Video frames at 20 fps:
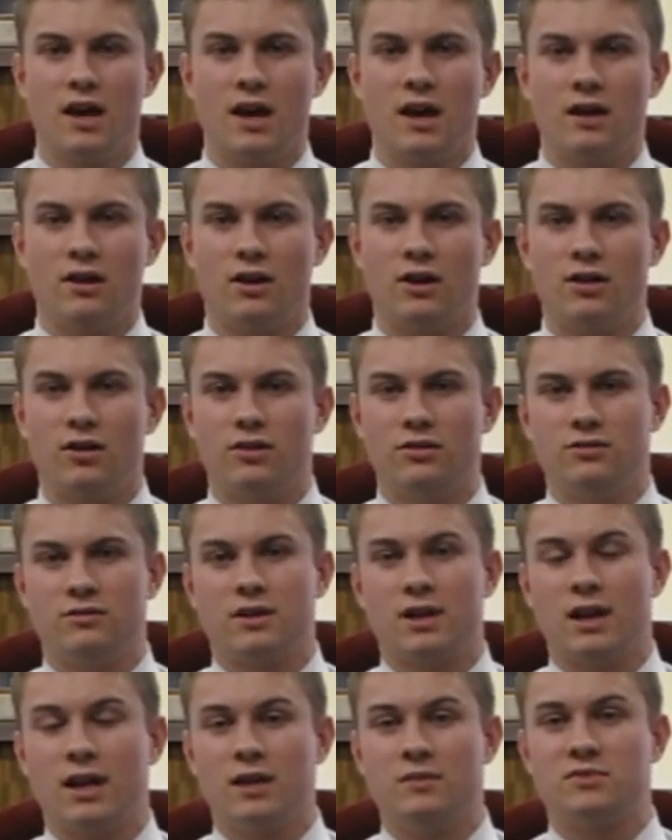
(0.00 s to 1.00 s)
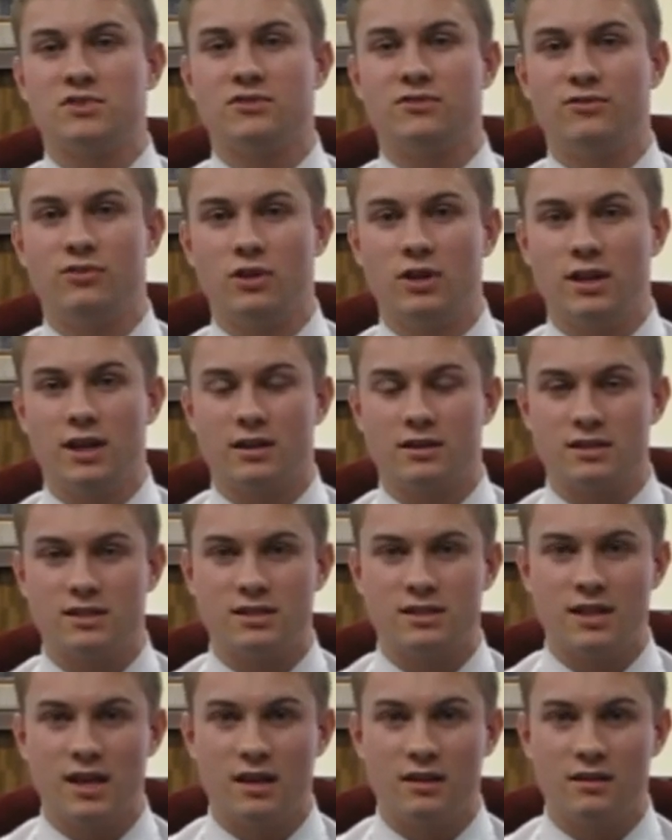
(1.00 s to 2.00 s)
And I don't claim to fully
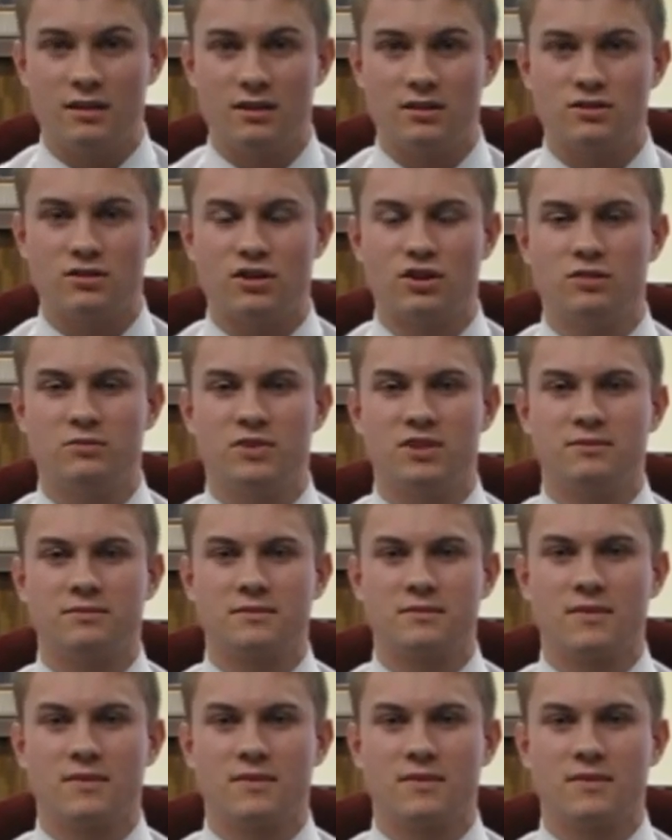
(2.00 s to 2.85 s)
understand the atonement.